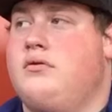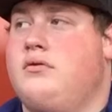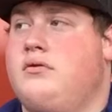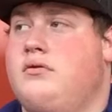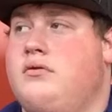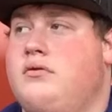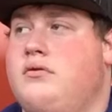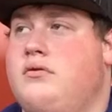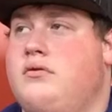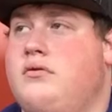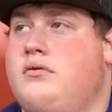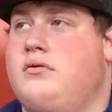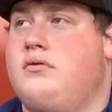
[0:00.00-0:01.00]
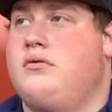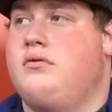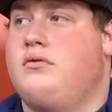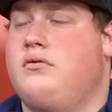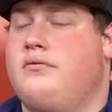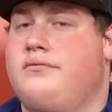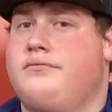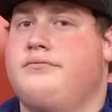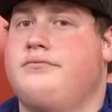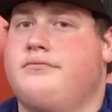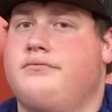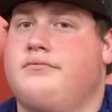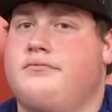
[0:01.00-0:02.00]

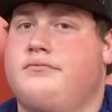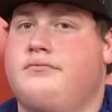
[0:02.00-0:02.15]
(not speaking)